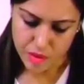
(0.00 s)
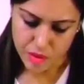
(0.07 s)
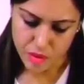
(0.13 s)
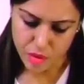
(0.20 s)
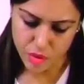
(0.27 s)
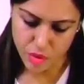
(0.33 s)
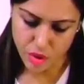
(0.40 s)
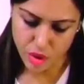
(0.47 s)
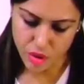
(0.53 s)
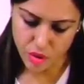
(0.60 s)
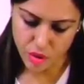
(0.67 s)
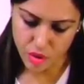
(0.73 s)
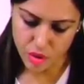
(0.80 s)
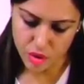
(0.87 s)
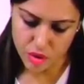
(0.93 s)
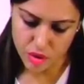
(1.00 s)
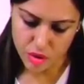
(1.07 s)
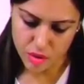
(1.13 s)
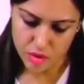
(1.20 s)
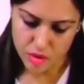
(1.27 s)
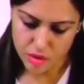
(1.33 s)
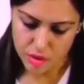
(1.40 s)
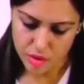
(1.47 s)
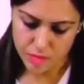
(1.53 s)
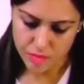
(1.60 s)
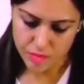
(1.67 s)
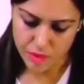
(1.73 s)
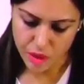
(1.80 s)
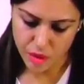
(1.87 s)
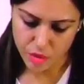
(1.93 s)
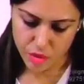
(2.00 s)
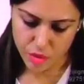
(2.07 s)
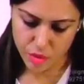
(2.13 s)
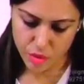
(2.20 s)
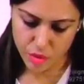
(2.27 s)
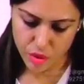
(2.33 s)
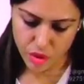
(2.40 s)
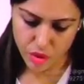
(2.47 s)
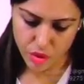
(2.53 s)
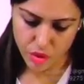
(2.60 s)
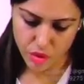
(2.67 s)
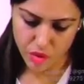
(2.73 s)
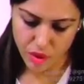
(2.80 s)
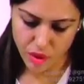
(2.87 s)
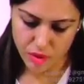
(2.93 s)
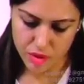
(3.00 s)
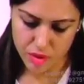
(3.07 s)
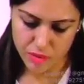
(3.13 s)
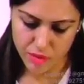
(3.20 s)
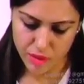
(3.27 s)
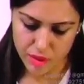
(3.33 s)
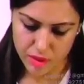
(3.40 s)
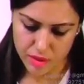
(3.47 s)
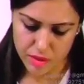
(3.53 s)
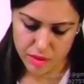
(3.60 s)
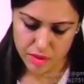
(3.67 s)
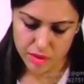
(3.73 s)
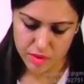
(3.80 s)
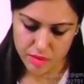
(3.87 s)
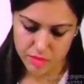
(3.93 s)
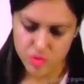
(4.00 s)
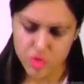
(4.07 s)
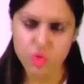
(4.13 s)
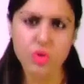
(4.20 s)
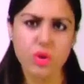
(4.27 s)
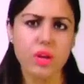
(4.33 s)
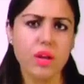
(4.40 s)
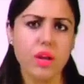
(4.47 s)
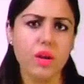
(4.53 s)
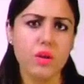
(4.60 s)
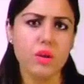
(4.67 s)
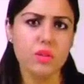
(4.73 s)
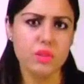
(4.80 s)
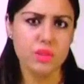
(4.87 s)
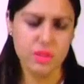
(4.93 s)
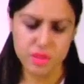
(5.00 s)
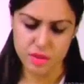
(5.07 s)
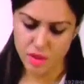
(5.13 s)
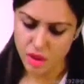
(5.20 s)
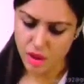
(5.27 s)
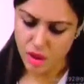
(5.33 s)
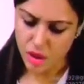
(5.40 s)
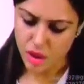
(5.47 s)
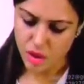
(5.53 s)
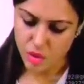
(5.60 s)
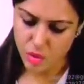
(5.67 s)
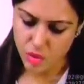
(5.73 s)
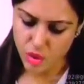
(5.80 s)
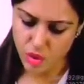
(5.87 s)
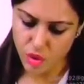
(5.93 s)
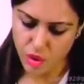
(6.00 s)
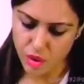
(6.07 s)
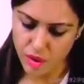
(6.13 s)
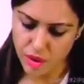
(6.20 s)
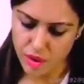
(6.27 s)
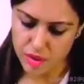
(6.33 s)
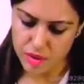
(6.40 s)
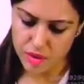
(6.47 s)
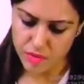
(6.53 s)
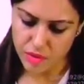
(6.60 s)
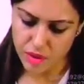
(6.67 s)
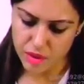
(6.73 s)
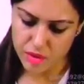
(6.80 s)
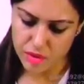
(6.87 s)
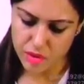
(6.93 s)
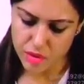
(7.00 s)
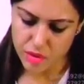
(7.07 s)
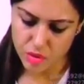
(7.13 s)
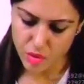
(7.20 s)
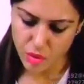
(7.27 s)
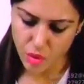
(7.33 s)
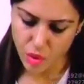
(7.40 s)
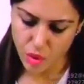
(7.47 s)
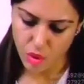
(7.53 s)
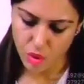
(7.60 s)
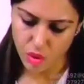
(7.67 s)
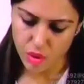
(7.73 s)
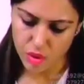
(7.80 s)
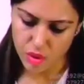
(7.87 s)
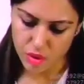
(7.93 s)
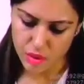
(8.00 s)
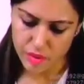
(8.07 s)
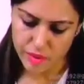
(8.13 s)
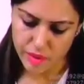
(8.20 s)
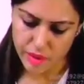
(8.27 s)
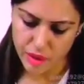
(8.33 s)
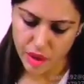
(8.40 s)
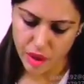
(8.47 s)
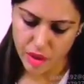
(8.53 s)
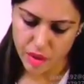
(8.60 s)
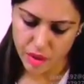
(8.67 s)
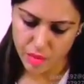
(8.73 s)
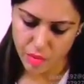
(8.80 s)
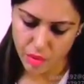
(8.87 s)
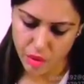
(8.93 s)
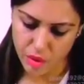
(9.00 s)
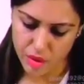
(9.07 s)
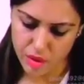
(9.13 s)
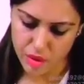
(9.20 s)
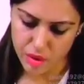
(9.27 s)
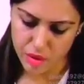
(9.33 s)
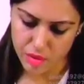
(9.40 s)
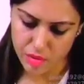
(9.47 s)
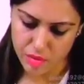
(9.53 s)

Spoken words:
glucagon. Now glucagon activates, so you can tell all the things. Glucagon activates all catabolic